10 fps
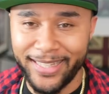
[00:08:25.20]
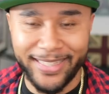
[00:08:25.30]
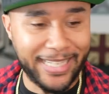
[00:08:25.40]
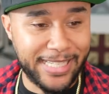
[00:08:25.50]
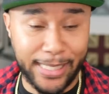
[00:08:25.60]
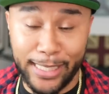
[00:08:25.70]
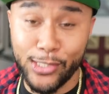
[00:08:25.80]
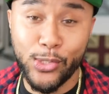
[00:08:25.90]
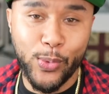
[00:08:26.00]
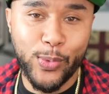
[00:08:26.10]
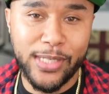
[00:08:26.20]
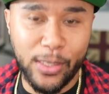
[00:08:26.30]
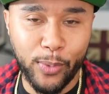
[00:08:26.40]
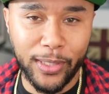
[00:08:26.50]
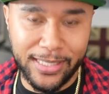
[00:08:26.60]
That's it. That's two
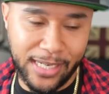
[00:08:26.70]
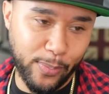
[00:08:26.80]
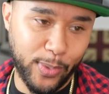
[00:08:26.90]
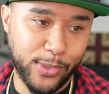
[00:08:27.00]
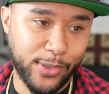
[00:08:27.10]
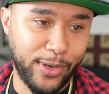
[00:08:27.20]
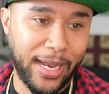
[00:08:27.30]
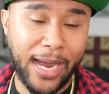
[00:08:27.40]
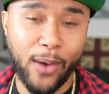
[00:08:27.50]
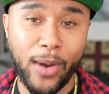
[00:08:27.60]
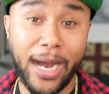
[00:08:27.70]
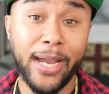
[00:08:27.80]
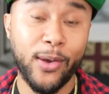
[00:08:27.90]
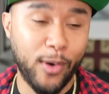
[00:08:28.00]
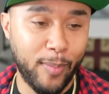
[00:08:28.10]
simple examples on how I
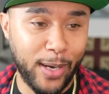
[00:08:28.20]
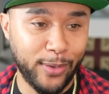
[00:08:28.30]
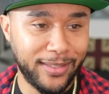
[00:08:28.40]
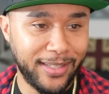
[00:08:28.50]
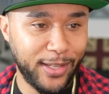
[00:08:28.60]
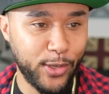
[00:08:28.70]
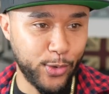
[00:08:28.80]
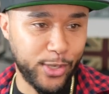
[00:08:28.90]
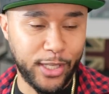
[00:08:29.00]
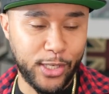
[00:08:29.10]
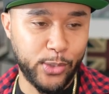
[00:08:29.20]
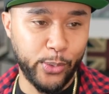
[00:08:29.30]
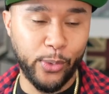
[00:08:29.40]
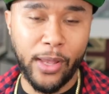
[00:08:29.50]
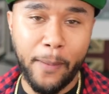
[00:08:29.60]
go about using this
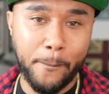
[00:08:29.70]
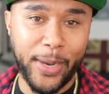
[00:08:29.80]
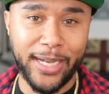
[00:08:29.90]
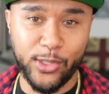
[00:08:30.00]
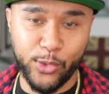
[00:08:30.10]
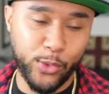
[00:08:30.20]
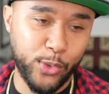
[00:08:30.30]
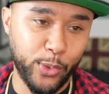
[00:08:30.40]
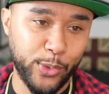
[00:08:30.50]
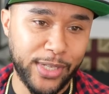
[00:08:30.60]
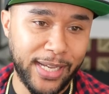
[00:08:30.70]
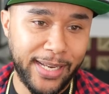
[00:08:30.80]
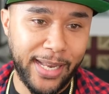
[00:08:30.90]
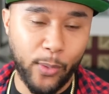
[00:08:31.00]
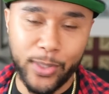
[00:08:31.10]
tool by ZooTools.
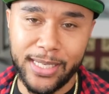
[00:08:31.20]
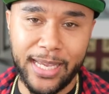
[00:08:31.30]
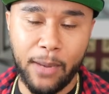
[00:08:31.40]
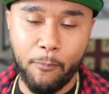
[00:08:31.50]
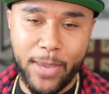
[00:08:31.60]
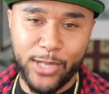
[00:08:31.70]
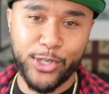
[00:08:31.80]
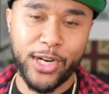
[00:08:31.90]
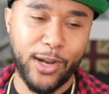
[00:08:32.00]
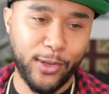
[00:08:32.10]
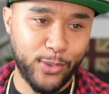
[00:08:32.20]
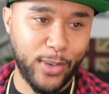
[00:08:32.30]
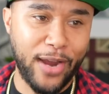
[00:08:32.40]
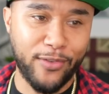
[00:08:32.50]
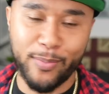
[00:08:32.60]
Now, once again, major shout out to
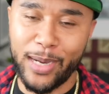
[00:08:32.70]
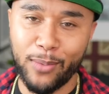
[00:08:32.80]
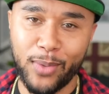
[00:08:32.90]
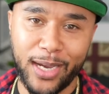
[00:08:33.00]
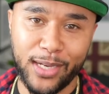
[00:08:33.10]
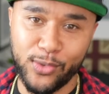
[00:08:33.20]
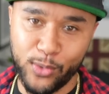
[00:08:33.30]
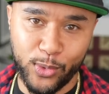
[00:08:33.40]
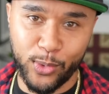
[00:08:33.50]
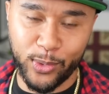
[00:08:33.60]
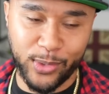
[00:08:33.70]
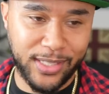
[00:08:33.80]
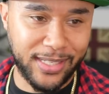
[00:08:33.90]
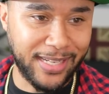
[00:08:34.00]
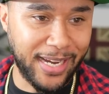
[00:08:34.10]
everybody behind ZooTools,
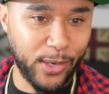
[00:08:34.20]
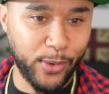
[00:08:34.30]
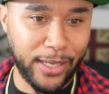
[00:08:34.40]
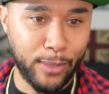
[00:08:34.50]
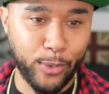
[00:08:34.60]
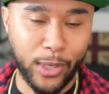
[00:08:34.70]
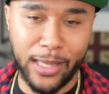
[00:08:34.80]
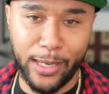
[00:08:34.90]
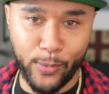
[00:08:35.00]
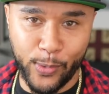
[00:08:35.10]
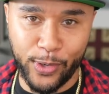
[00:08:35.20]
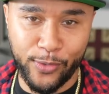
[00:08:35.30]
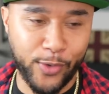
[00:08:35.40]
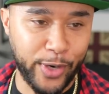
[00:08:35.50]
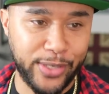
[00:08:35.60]
because I know that they put a lot of work
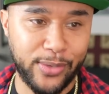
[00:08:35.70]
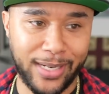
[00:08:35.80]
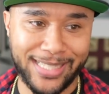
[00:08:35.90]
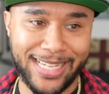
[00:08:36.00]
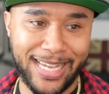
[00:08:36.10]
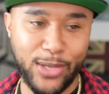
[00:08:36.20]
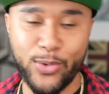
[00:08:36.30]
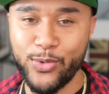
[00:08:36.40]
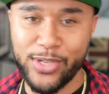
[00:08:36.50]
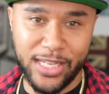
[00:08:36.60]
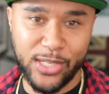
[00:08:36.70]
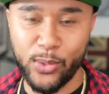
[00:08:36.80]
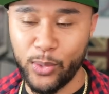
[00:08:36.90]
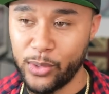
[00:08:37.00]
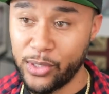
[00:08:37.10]
for us to actually use these tools.